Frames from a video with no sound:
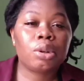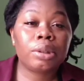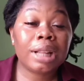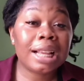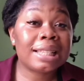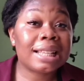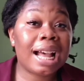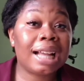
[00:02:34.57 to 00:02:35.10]

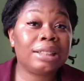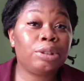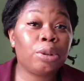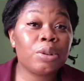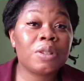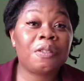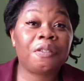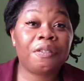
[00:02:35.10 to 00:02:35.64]
toners are
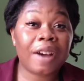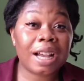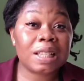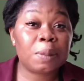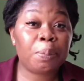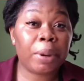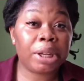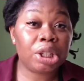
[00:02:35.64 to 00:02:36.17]
those
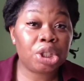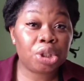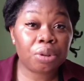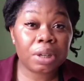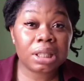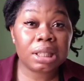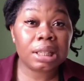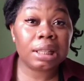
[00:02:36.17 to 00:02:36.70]
fast
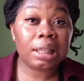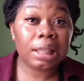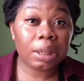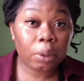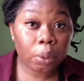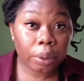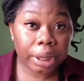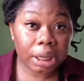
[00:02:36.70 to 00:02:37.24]
penetrating
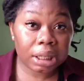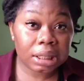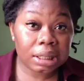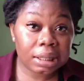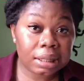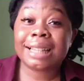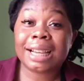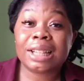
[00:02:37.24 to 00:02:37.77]

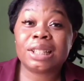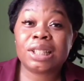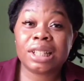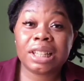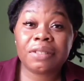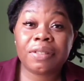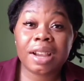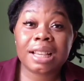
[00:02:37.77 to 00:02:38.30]
liquids that
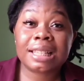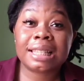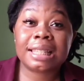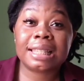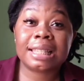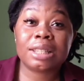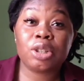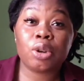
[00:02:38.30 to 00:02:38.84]

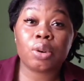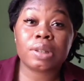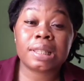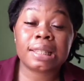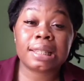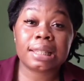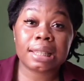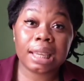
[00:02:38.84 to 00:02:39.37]
delivers your
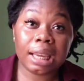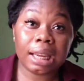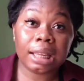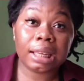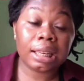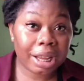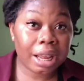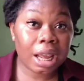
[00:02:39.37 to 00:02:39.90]

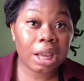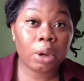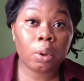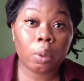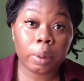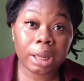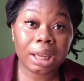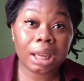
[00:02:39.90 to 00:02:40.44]
skin a
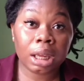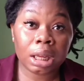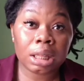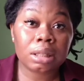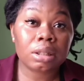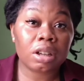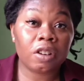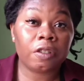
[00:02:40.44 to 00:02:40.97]
quick
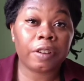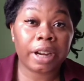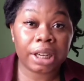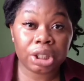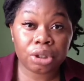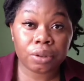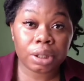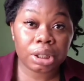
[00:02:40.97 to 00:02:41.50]
hit of
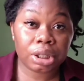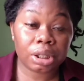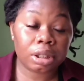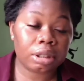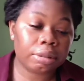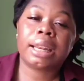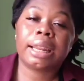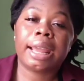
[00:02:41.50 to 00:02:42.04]

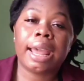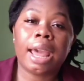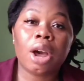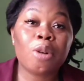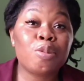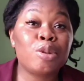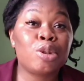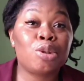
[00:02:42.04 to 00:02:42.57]
hydration and
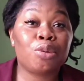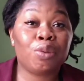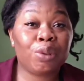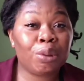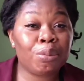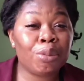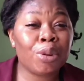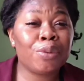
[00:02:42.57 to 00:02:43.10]
helps to
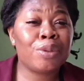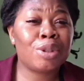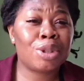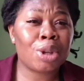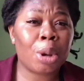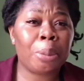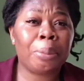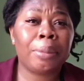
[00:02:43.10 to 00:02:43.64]
remove
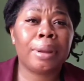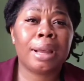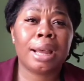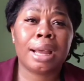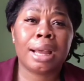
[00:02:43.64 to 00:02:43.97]
some